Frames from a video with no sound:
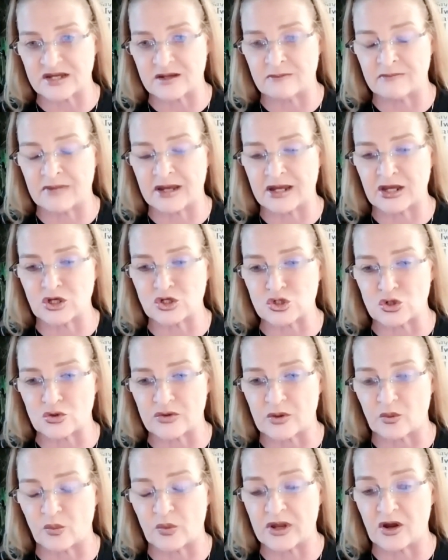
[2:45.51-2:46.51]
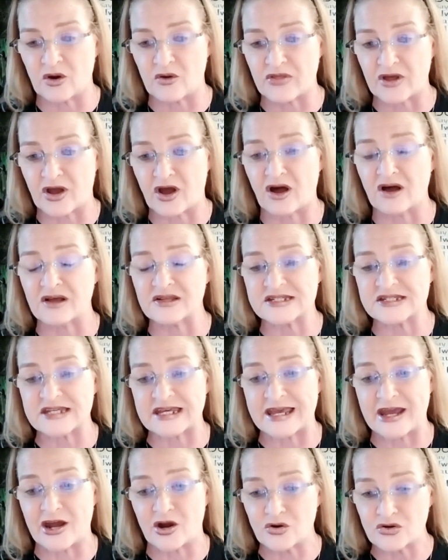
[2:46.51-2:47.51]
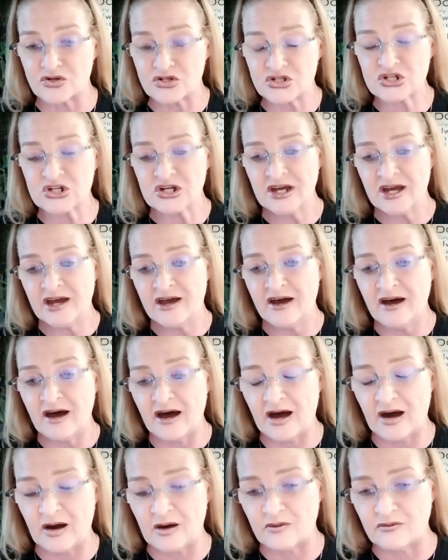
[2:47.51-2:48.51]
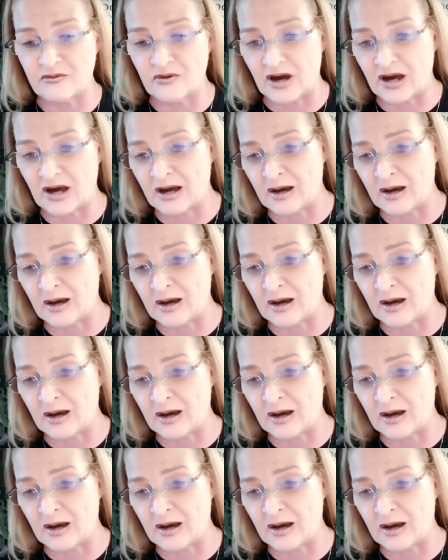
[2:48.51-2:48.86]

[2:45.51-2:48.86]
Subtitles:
in making sure that we are the concierge of